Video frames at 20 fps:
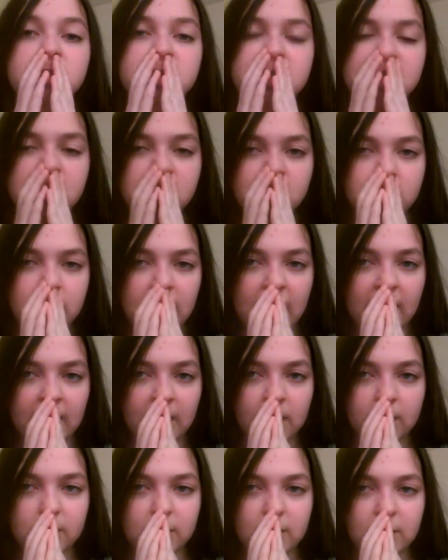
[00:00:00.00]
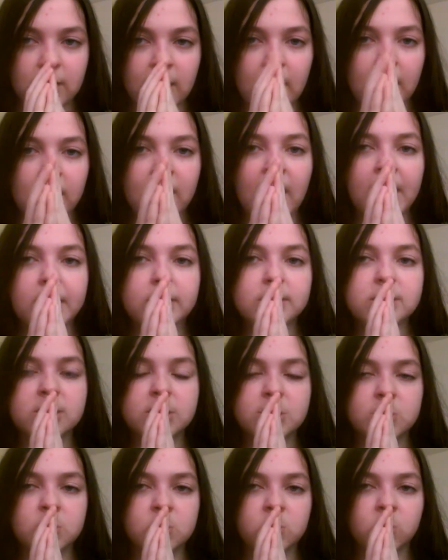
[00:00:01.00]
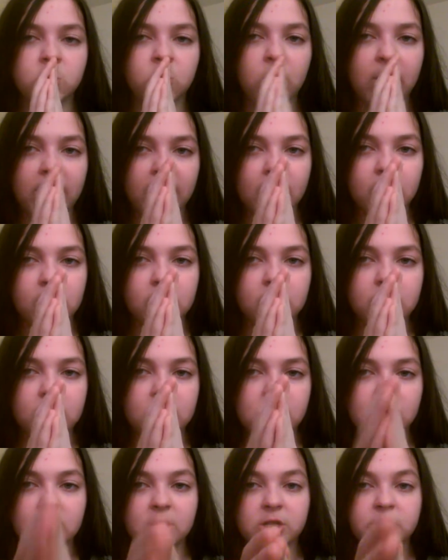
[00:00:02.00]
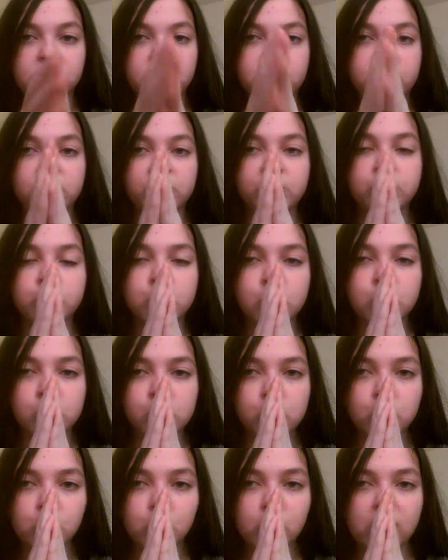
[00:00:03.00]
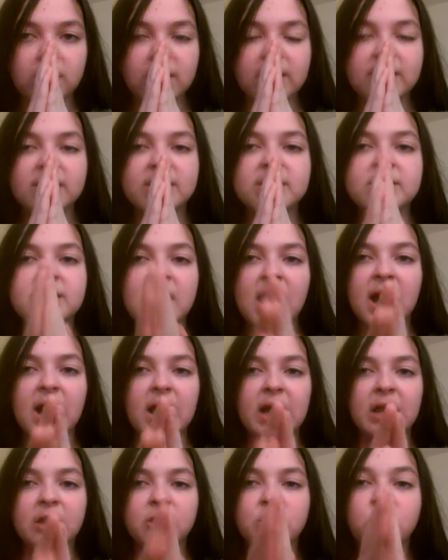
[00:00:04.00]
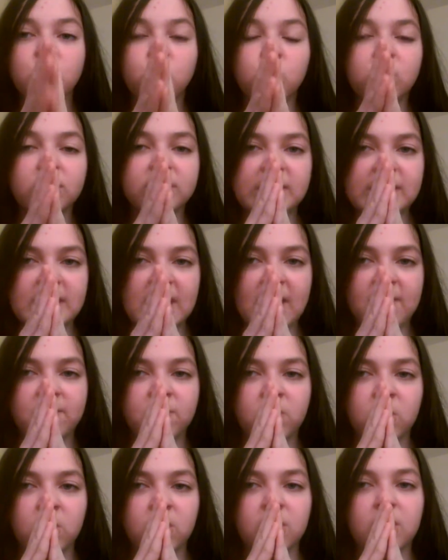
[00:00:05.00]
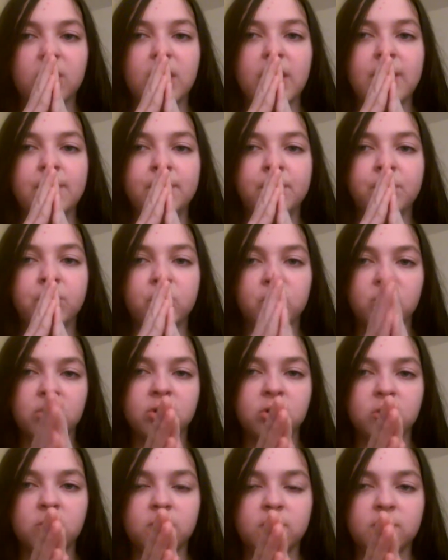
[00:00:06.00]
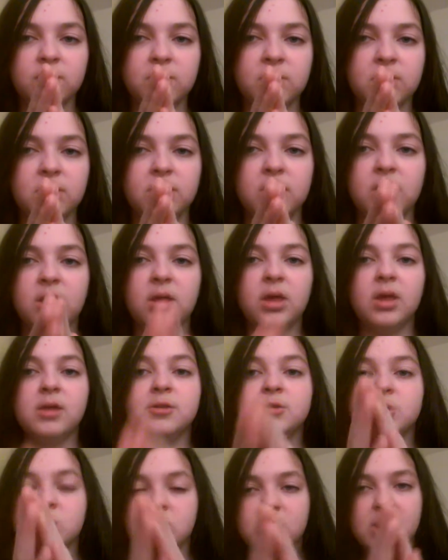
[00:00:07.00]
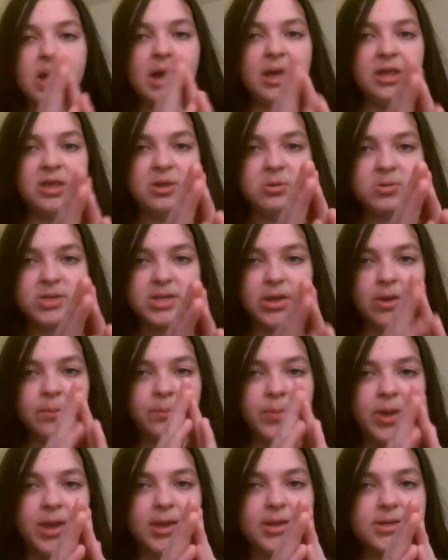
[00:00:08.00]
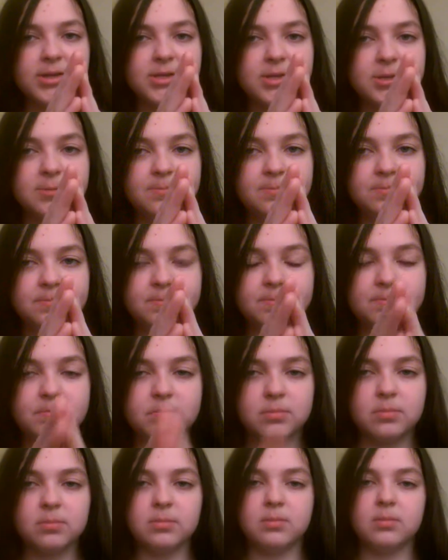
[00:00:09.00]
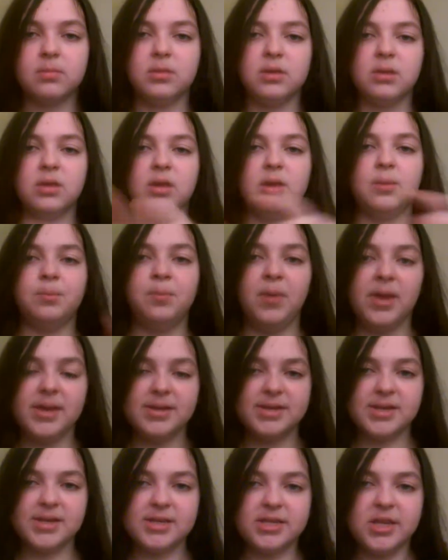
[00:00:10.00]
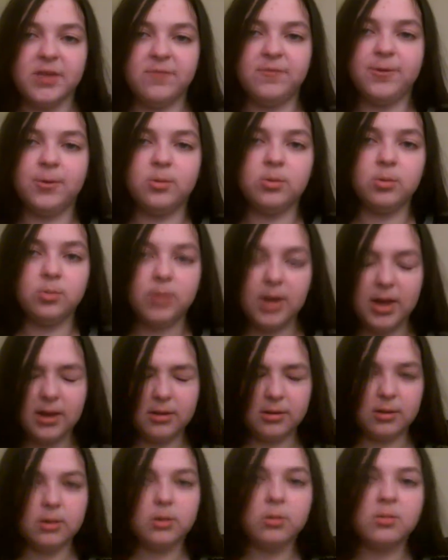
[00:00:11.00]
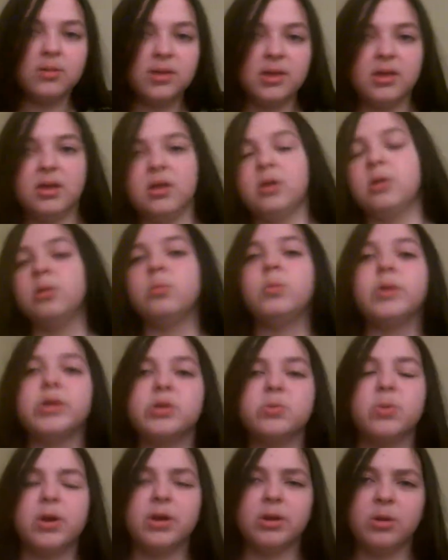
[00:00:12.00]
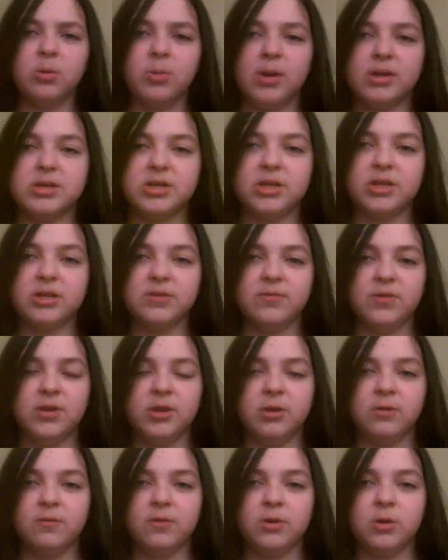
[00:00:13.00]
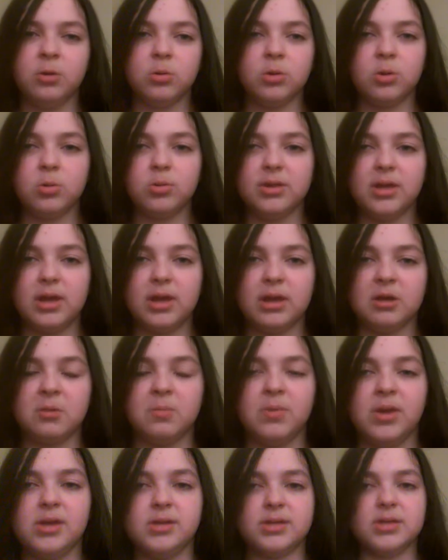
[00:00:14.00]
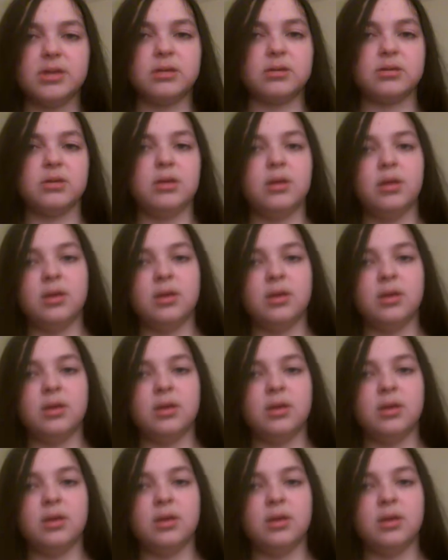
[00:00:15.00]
do not, and I swear, do not, you will never improve. Do not use a base. Bases, if you do not know, why are you watching this video if you don't know what the heck a base is?